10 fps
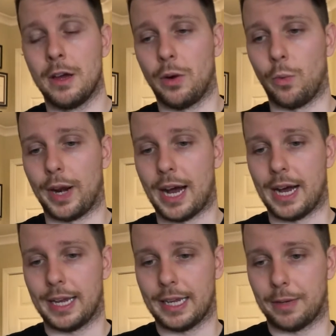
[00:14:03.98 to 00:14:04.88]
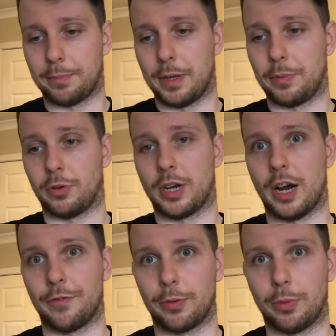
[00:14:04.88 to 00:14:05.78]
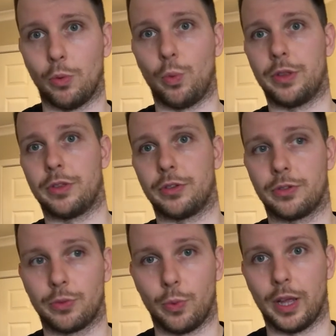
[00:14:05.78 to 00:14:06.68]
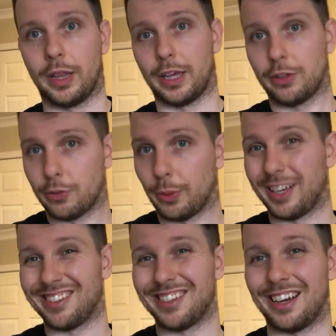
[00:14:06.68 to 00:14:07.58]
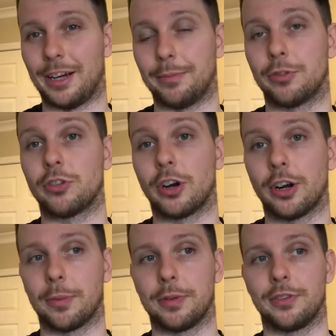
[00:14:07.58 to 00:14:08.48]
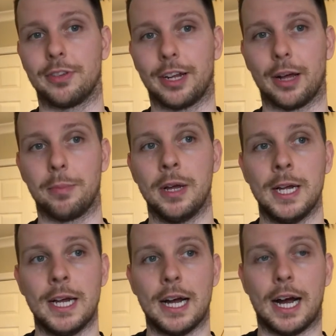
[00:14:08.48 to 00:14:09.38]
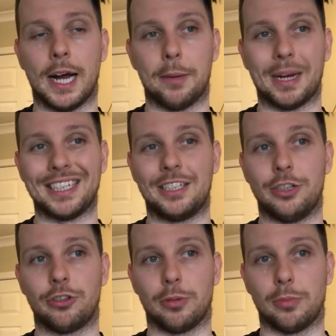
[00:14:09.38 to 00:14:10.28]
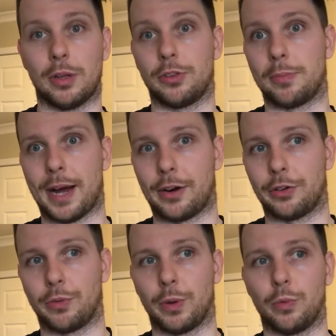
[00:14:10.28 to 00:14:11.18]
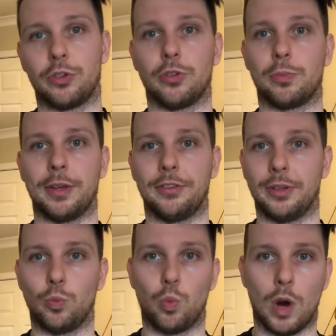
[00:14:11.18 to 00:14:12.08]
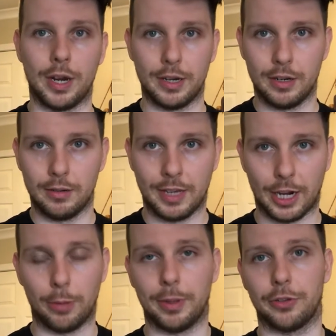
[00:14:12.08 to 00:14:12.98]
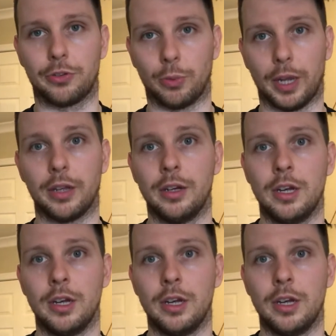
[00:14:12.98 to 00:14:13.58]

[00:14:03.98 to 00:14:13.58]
when I get people comfortable with the swing, like swing startup and setup, I teach them the power swing, which is basically one kettlebell swing,